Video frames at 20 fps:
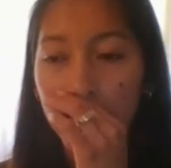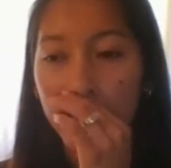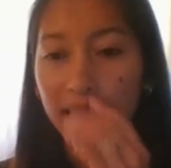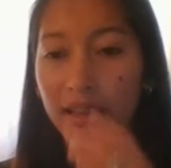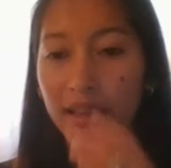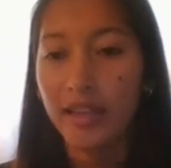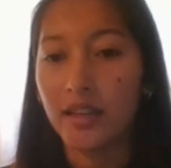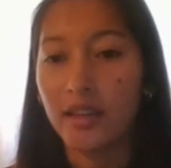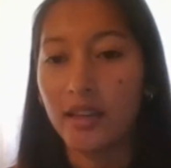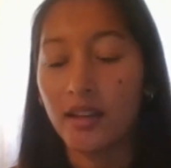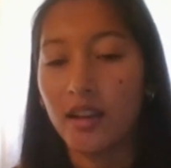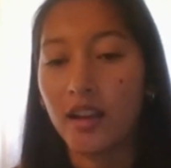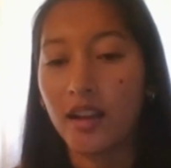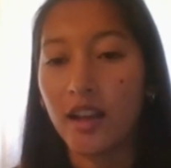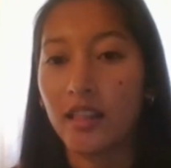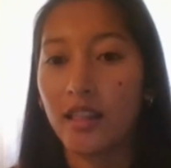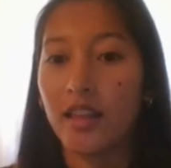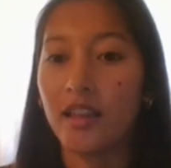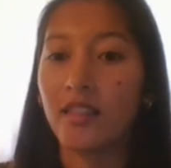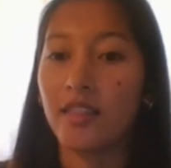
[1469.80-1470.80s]
And I
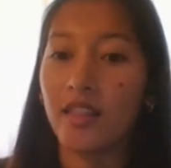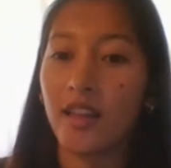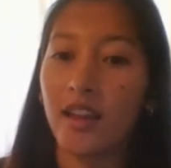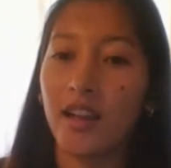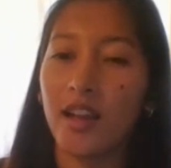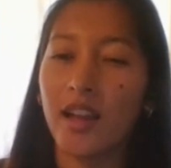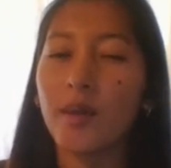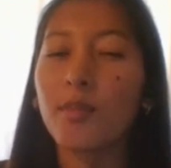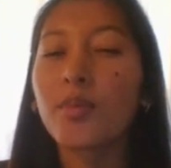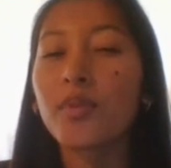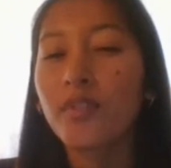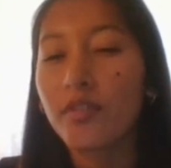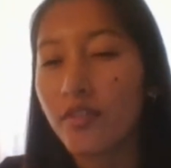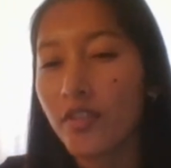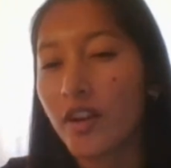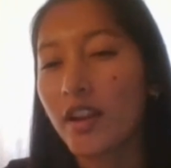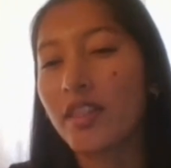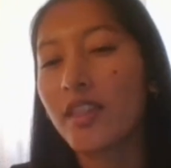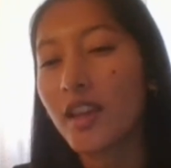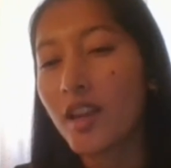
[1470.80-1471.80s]
like that. I
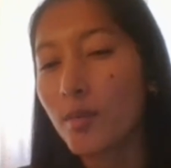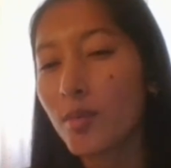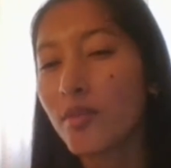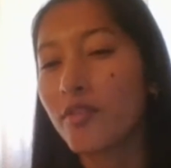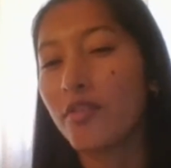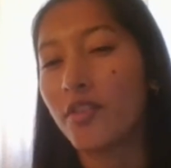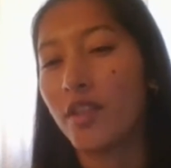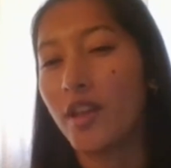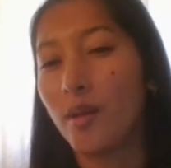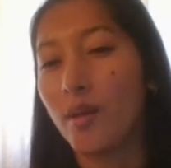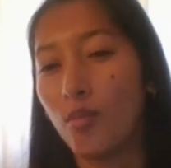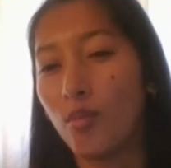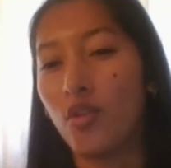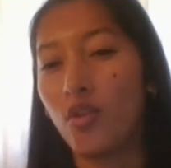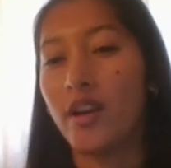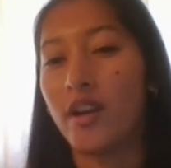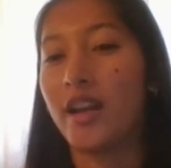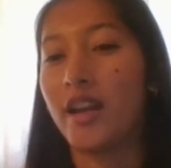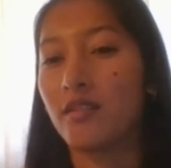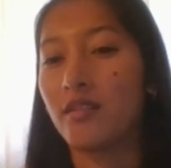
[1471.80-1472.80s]
think I prefer that more
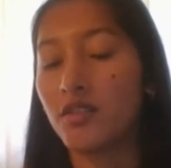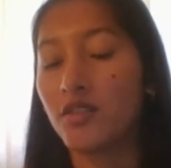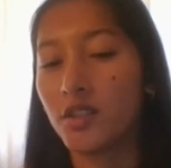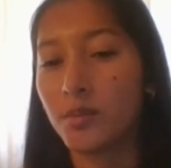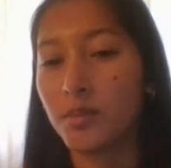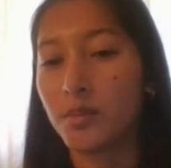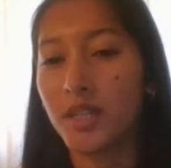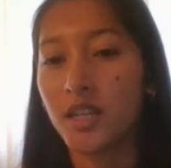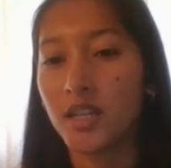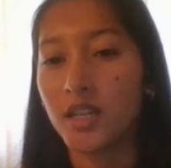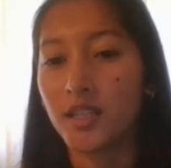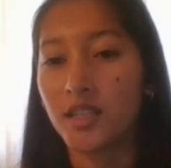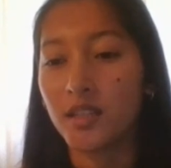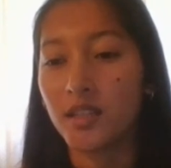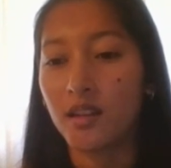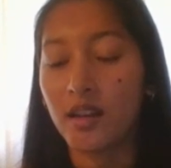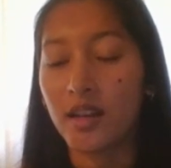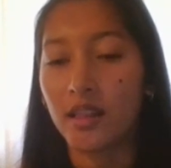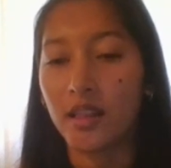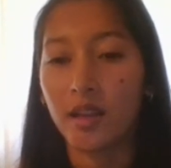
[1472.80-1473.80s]
now just because
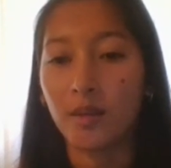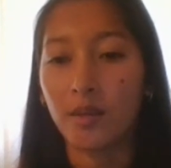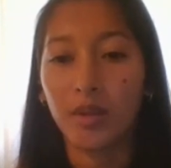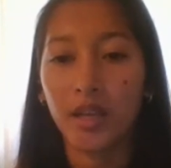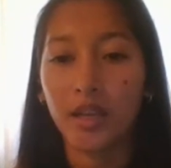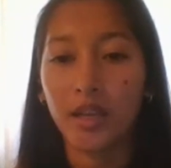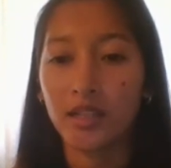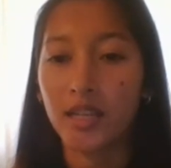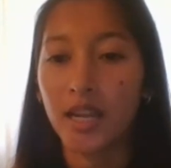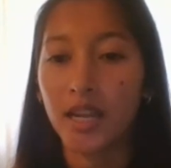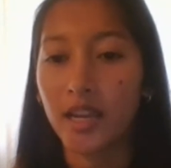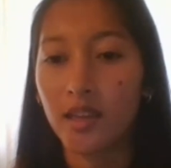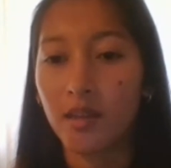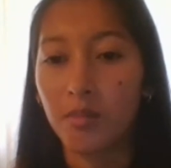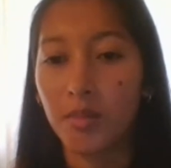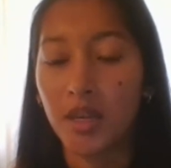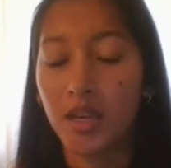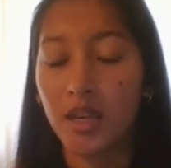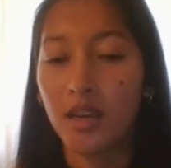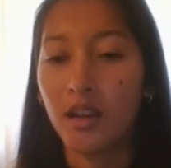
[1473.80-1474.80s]
I like playing attacking
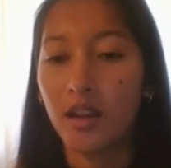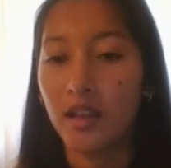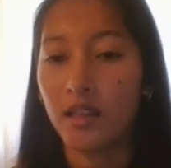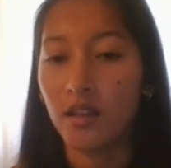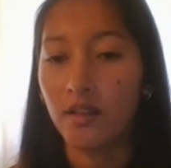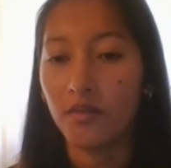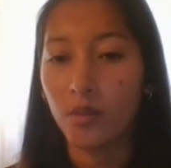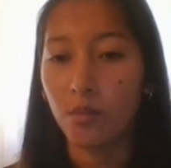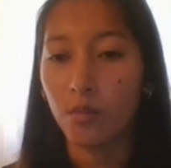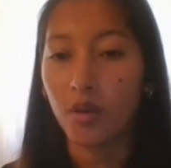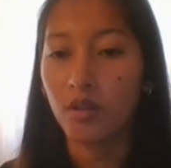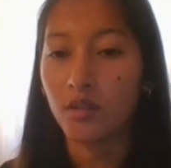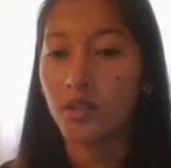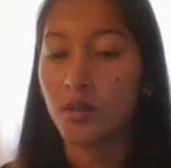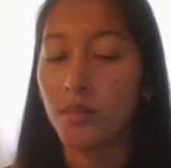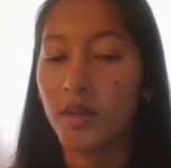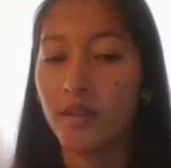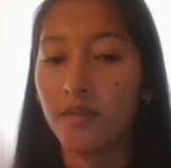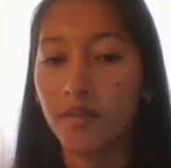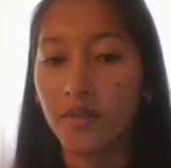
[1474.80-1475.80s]
mid. I love the ball
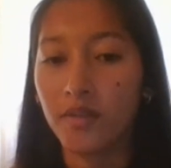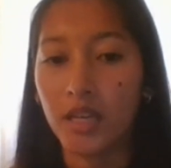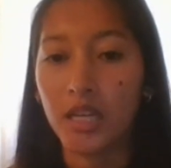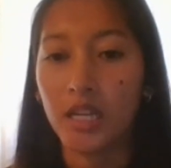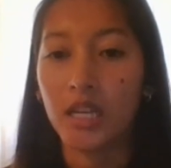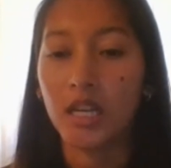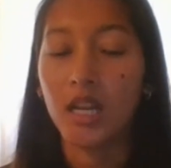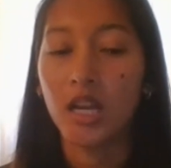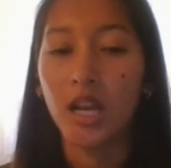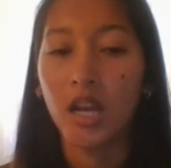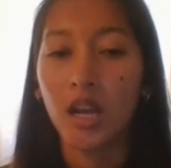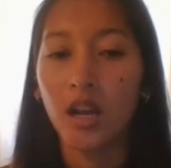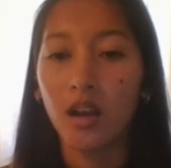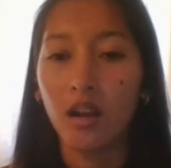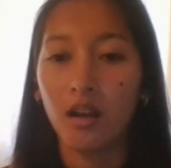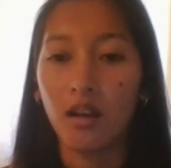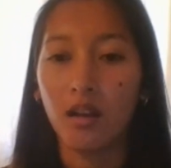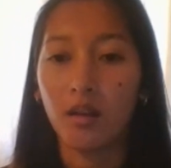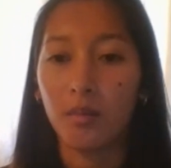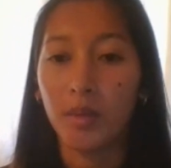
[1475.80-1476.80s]
to my feet.
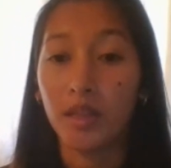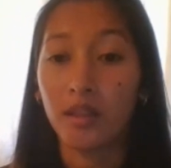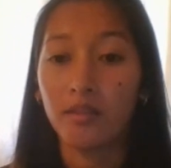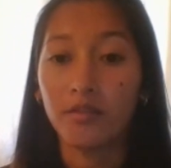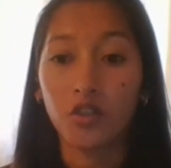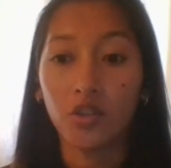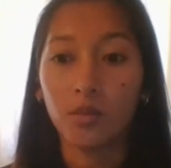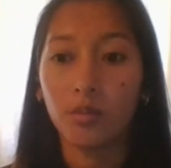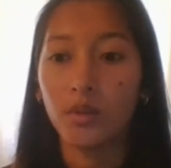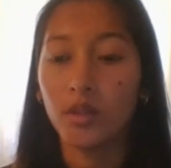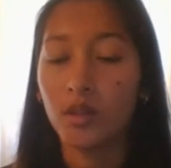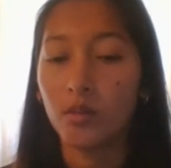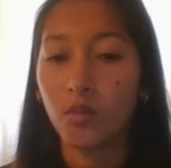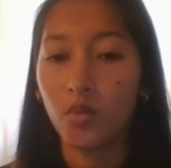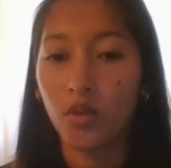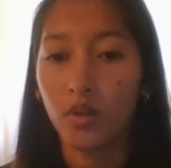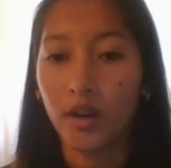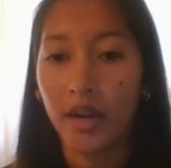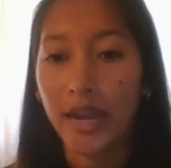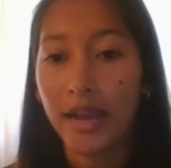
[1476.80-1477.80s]
I love dribbling
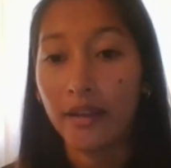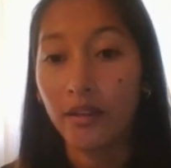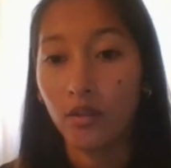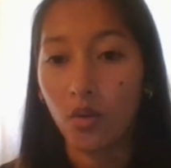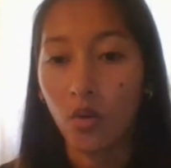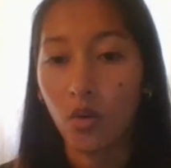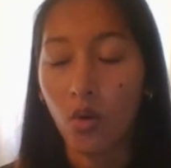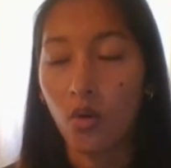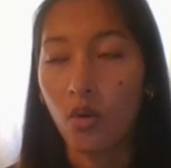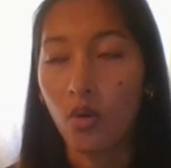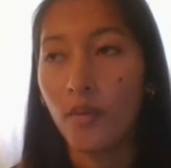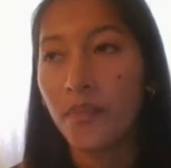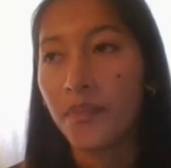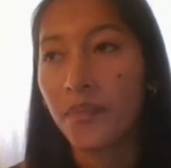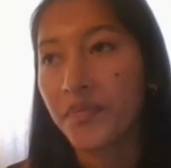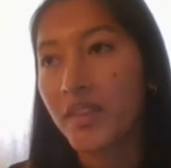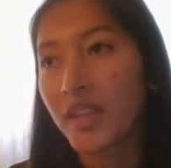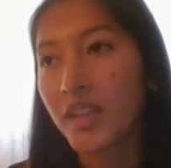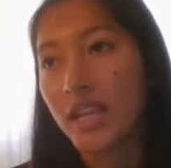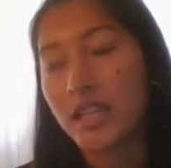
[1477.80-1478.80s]
more at goal.
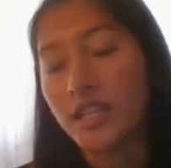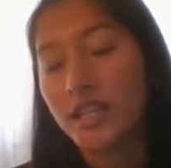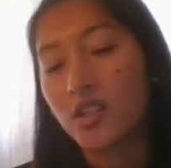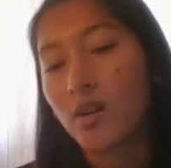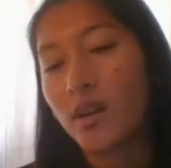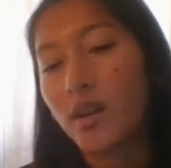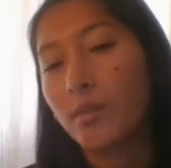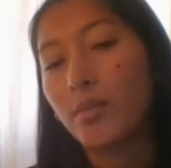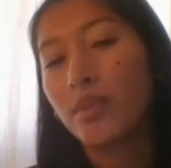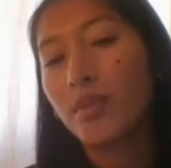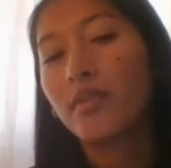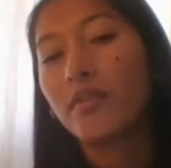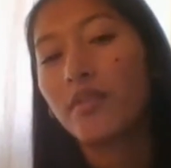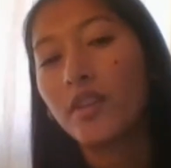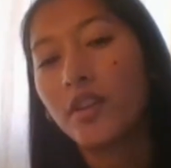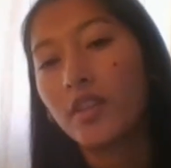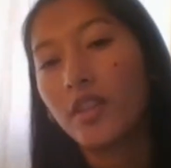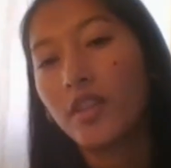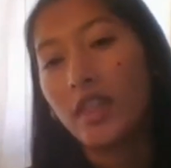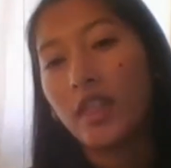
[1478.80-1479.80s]
So I
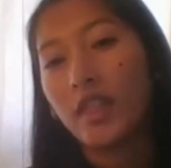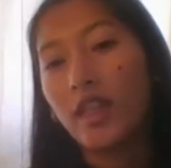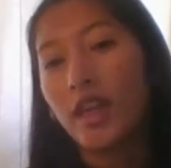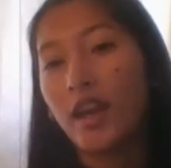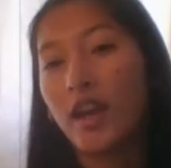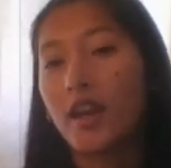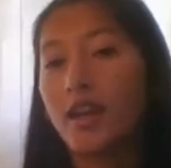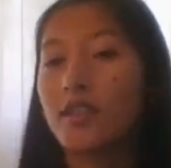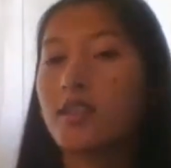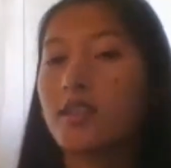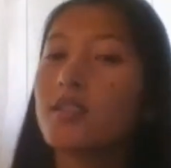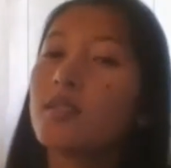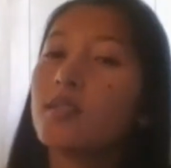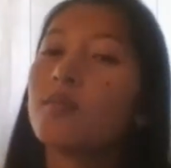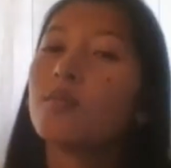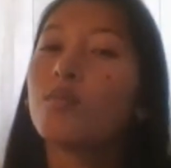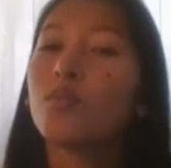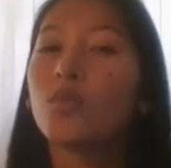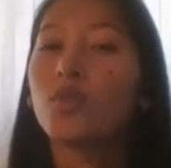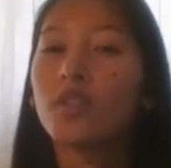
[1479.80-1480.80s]
prefer that
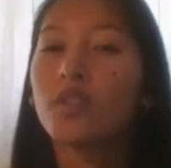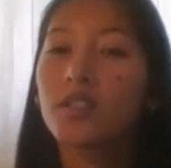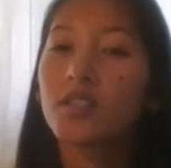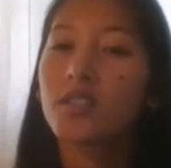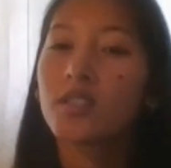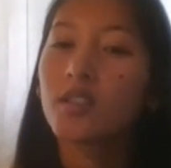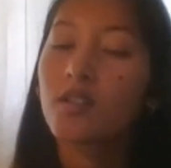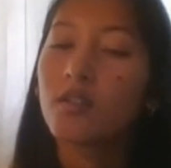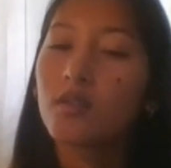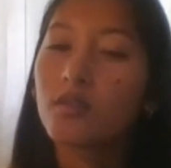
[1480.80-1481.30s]
more so.